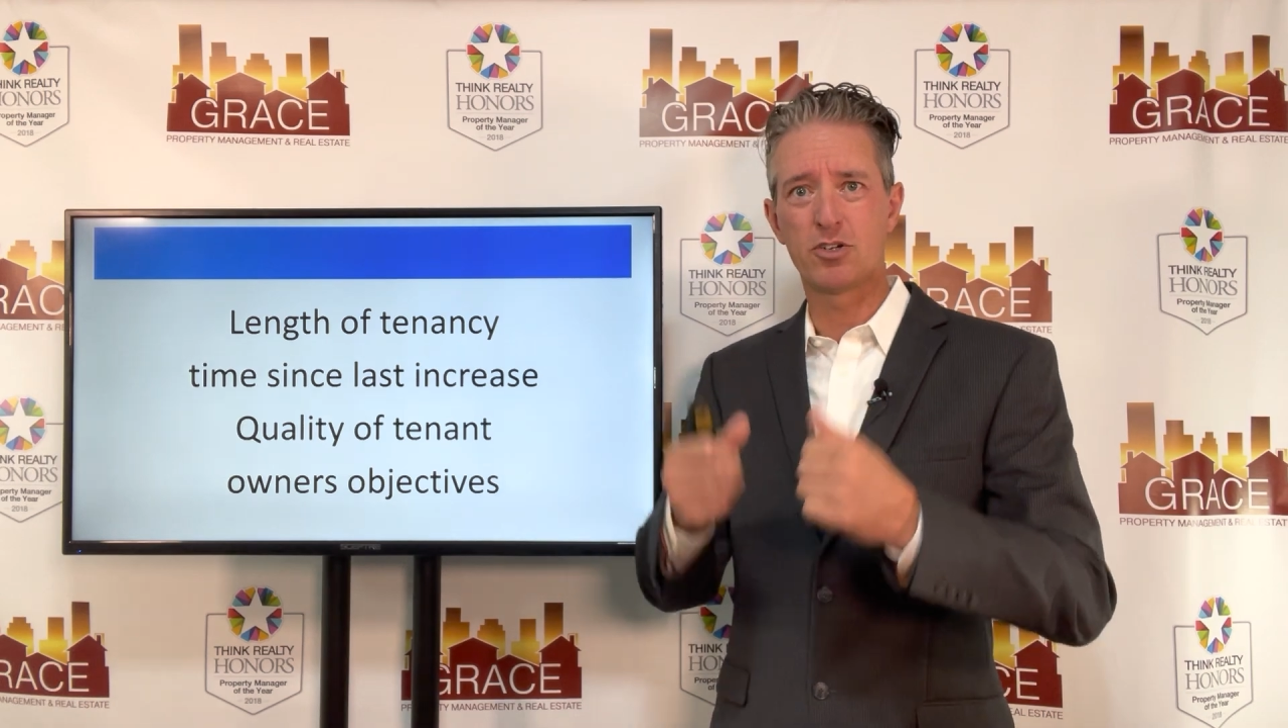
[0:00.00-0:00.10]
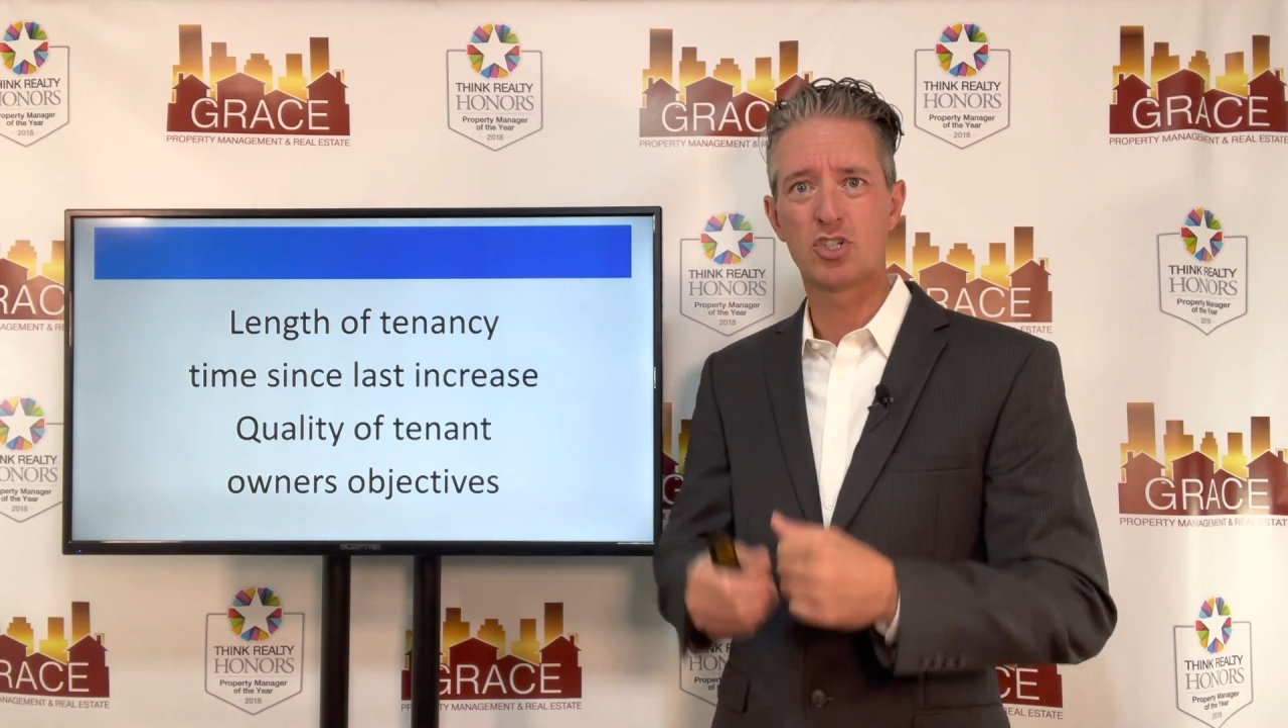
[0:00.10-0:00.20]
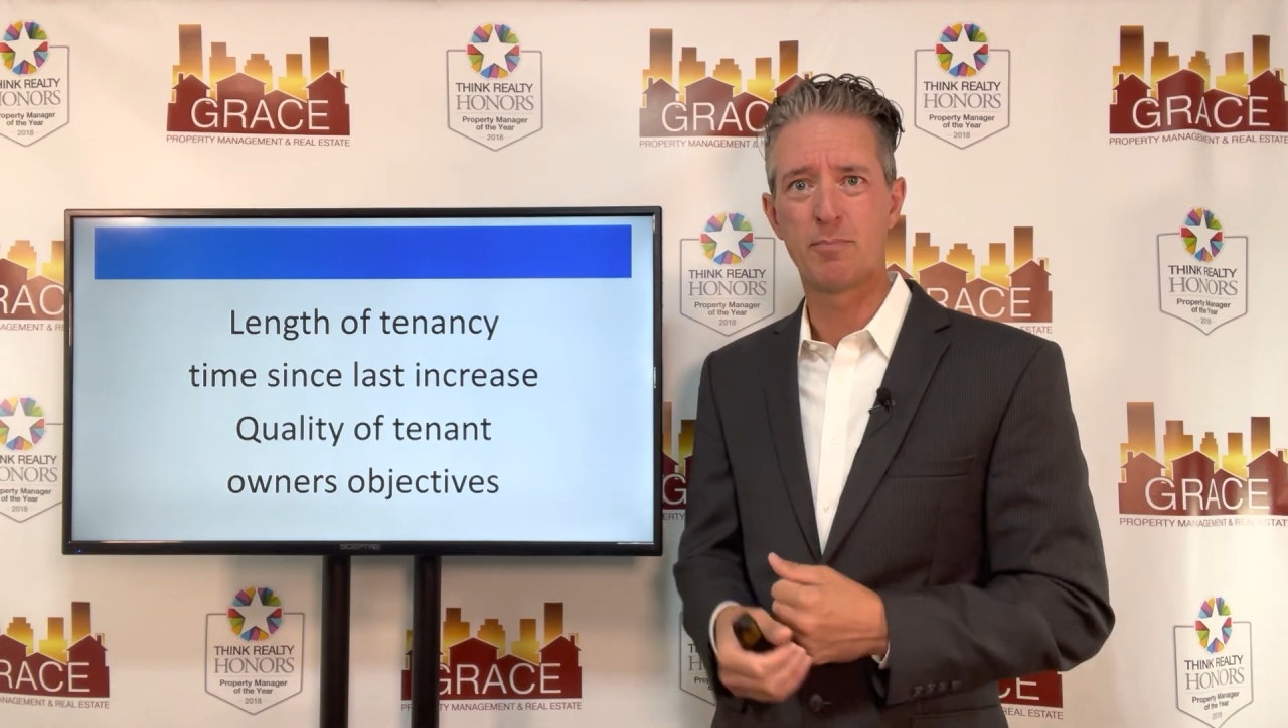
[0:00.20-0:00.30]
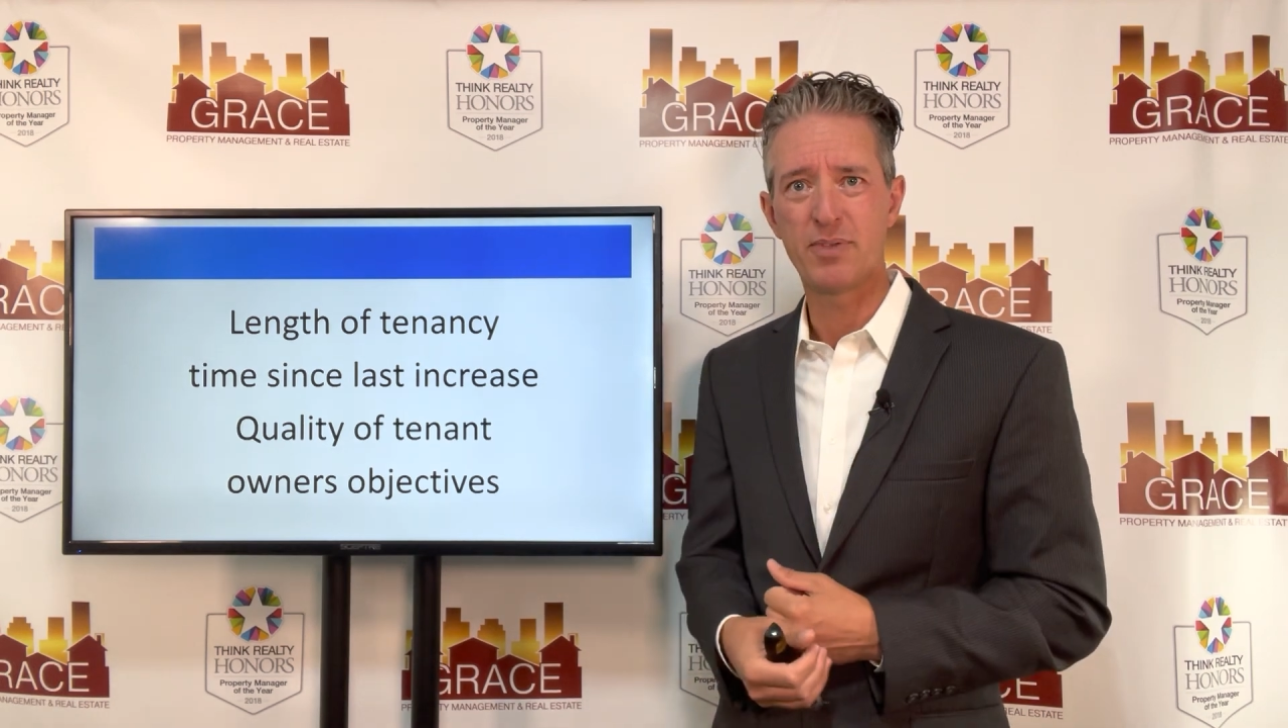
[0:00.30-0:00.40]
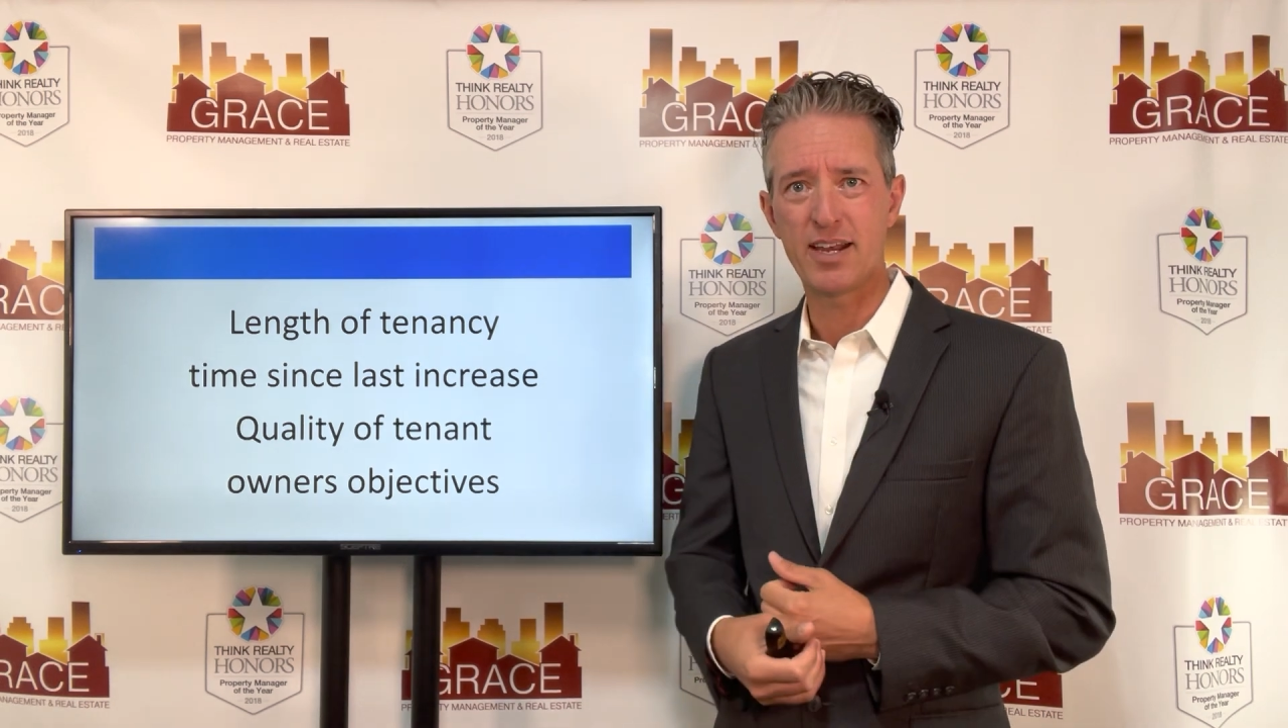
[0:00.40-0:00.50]

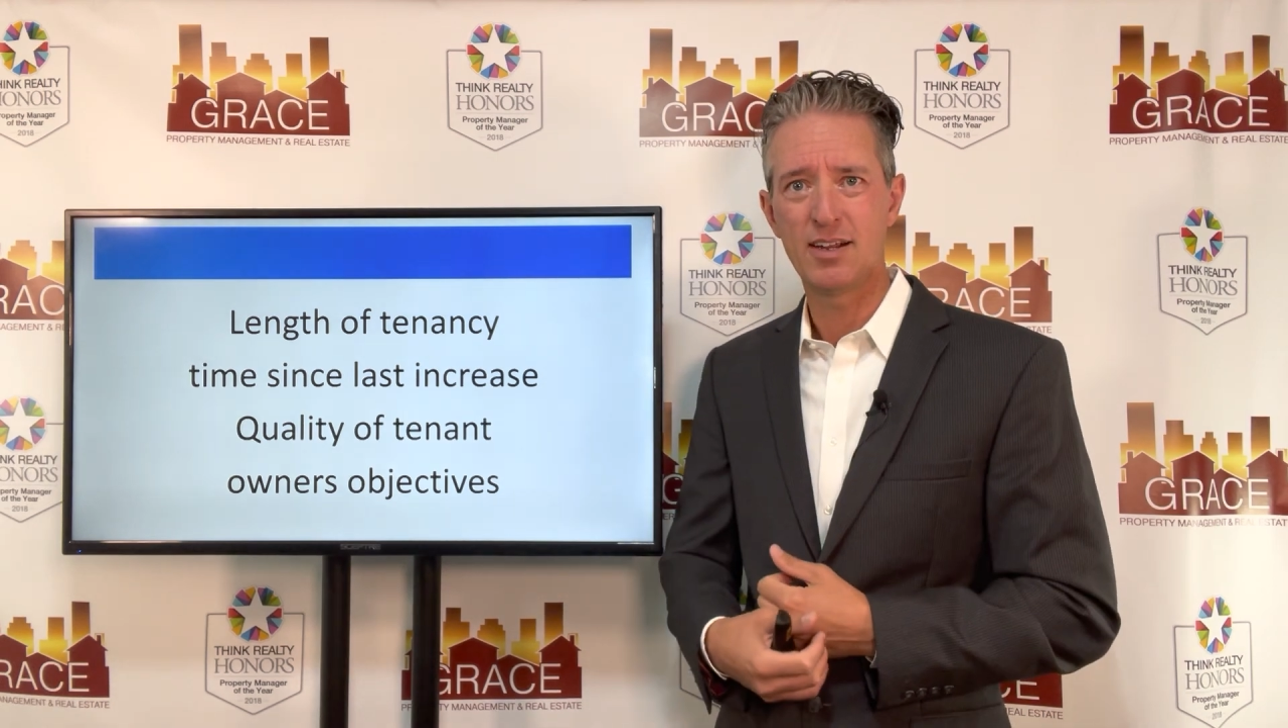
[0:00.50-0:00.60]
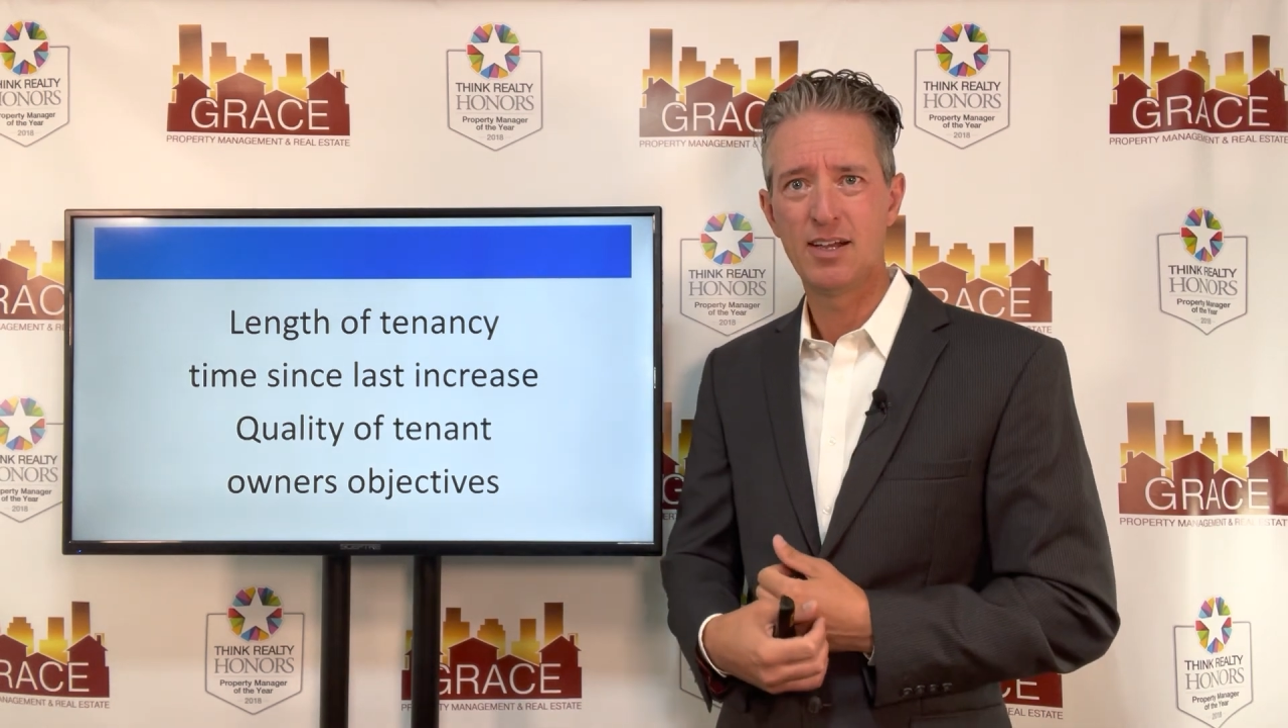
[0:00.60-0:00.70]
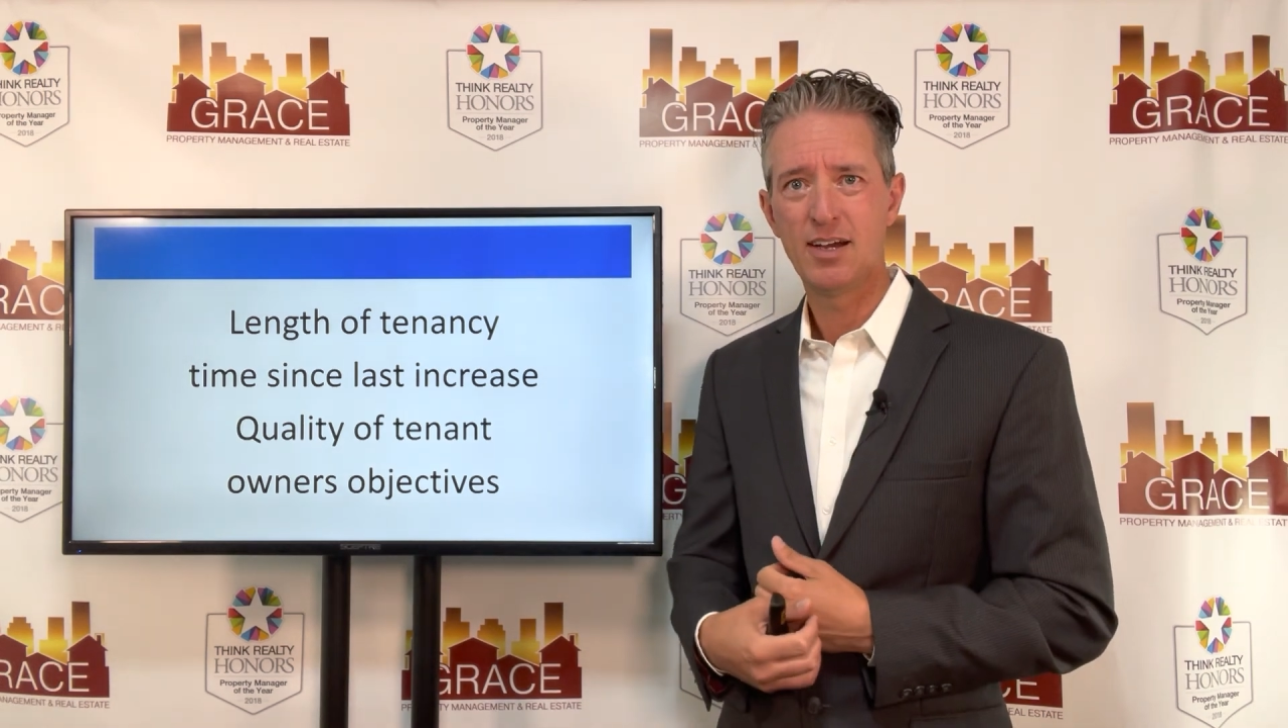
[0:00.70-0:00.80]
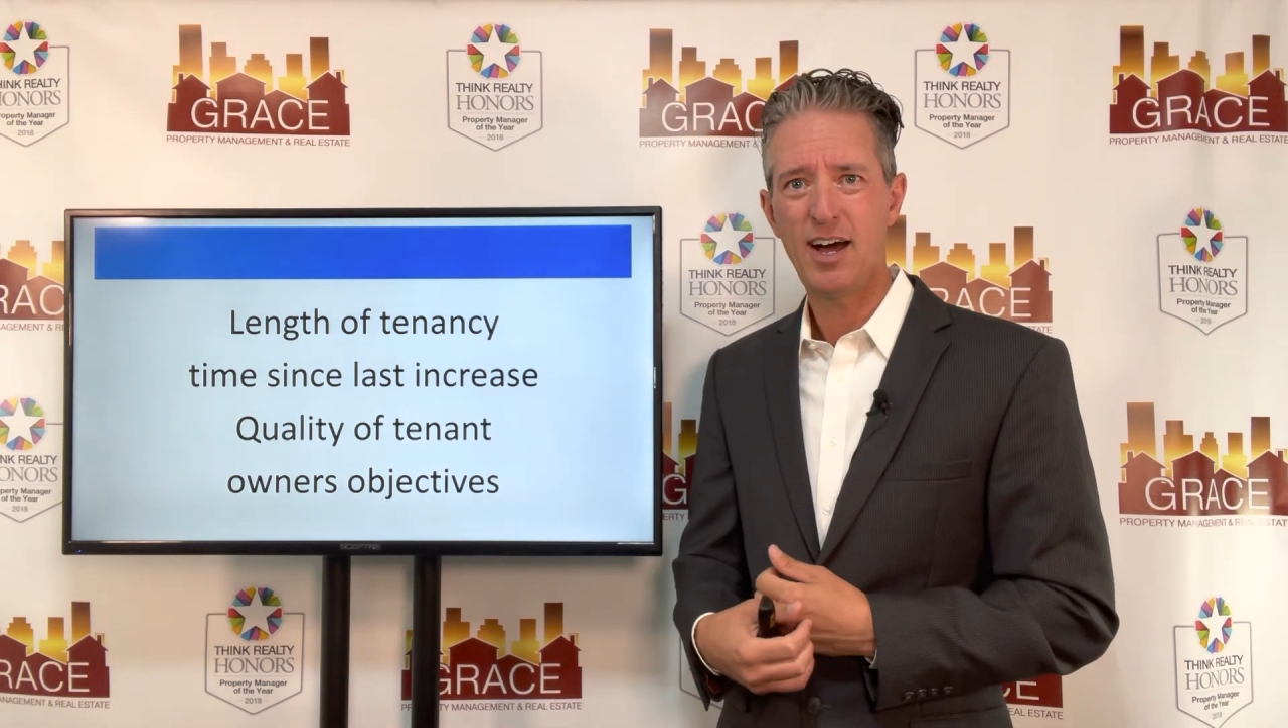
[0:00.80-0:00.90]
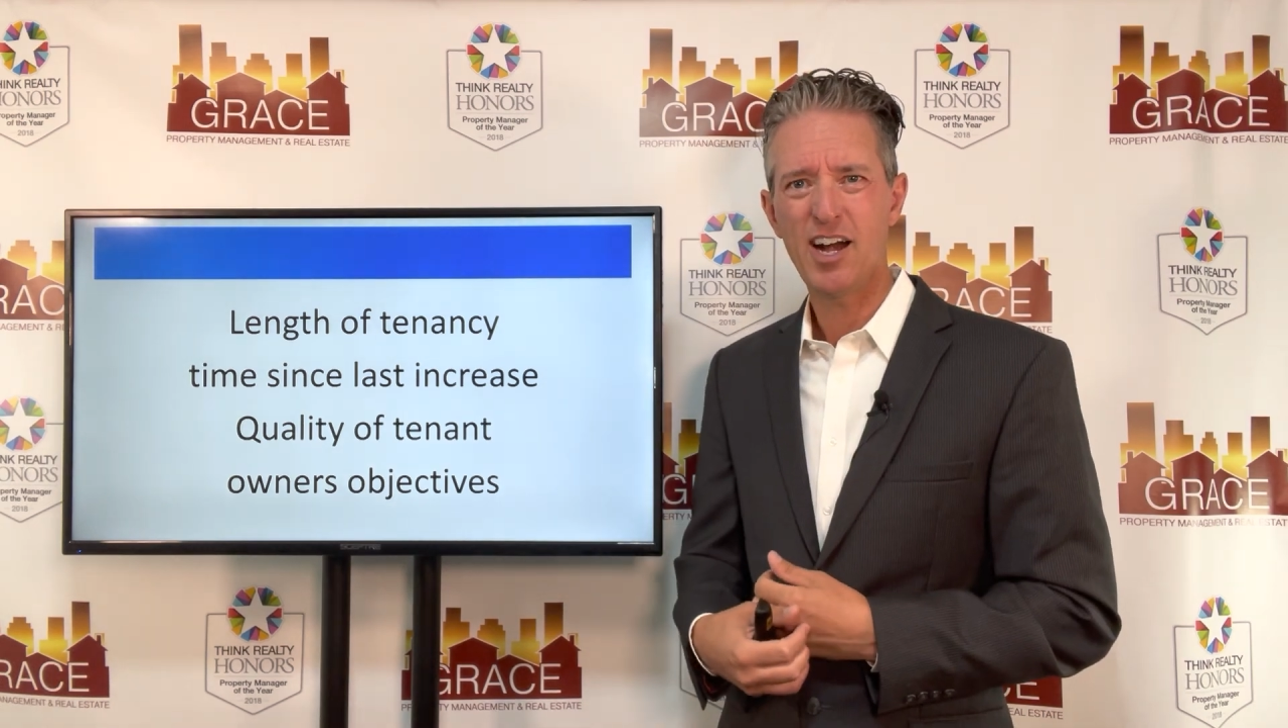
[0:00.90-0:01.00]
jump that
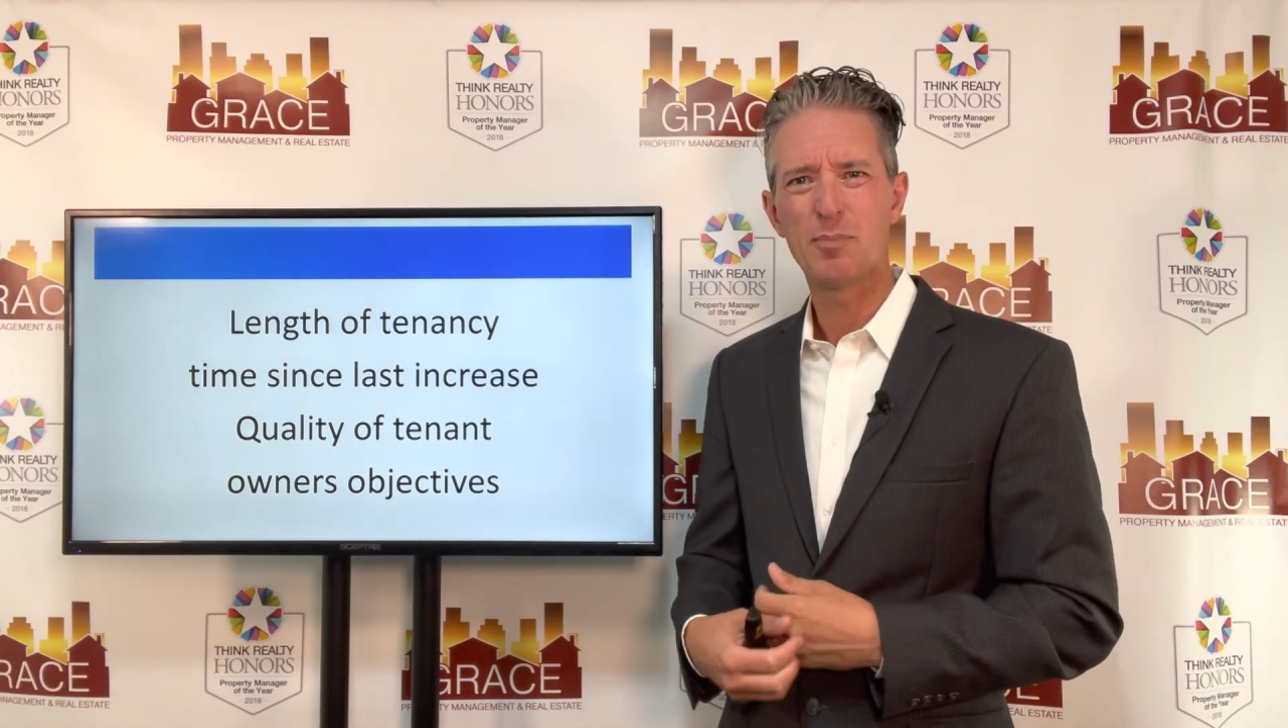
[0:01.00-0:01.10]
higher,